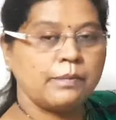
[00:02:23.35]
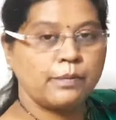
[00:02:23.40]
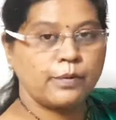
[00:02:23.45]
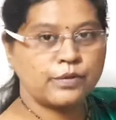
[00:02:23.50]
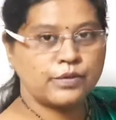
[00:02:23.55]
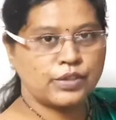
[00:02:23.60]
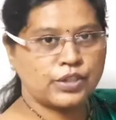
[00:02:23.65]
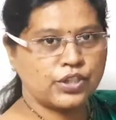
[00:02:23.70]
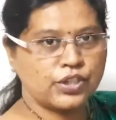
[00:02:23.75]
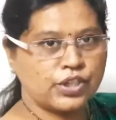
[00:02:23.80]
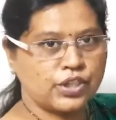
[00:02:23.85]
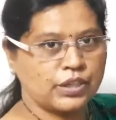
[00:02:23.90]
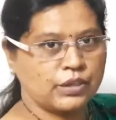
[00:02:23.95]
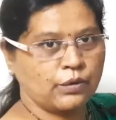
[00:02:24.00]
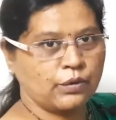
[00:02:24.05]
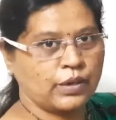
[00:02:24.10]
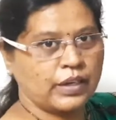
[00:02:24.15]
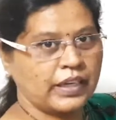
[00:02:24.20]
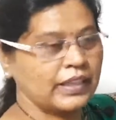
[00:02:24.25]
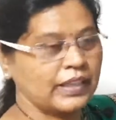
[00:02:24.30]

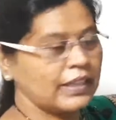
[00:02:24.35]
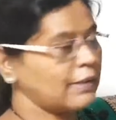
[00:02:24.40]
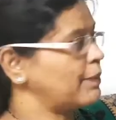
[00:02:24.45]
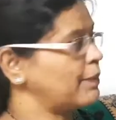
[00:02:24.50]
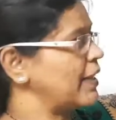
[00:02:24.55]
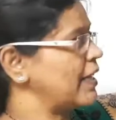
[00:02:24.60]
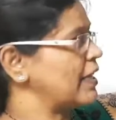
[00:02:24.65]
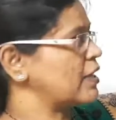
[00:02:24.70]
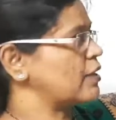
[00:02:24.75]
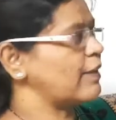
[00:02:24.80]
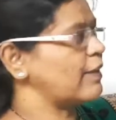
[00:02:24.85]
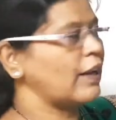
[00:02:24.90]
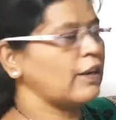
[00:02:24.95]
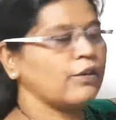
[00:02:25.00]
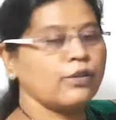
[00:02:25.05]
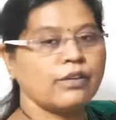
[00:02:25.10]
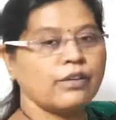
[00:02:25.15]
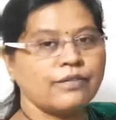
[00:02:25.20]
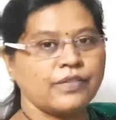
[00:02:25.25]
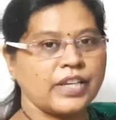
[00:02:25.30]
position okay the place
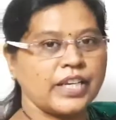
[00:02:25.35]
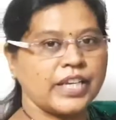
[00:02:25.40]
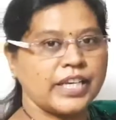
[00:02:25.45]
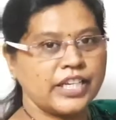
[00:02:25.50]
value of